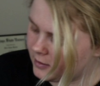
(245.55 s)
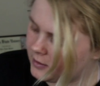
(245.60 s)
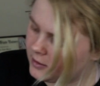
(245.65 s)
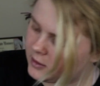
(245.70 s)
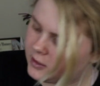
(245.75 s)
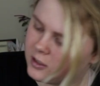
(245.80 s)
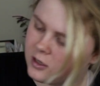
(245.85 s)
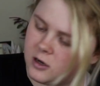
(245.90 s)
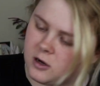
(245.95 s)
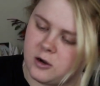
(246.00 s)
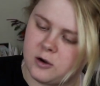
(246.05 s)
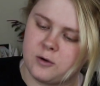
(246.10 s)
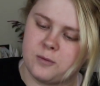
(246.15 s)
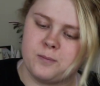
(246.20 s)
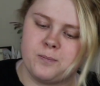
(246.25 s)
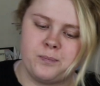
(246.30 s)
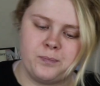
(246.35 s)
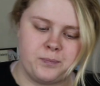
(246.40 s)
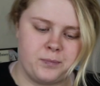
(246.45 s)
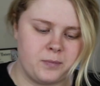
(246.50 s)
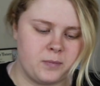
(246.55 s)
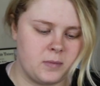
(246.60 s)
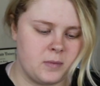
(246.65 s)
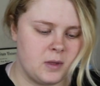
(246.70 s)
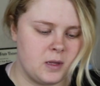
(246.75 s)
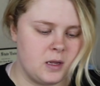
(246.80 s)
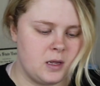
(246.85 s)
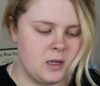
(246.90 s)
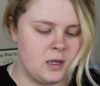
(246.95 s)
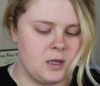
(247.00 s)
So
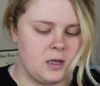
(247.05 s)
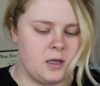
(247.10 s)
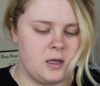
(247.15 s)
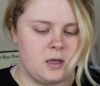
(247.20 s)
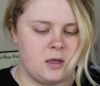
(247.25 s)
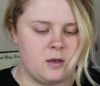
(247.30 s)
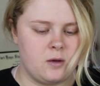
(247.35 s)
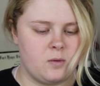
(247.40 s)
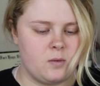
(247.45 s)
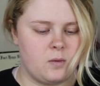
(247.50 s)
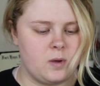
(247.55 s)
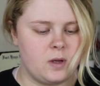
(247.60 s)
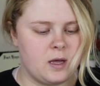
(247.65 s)
we